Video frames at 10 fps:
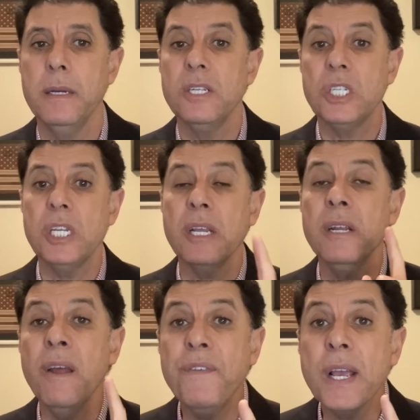
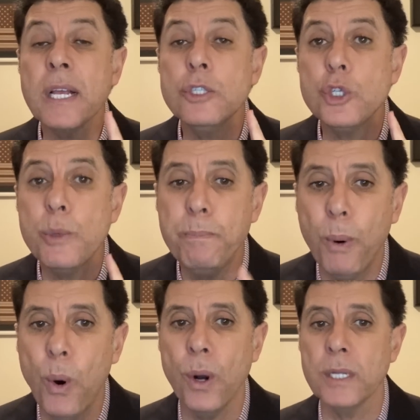significant
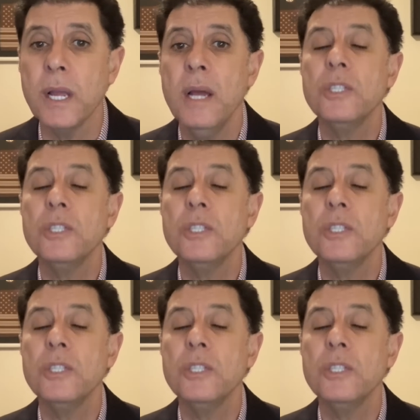support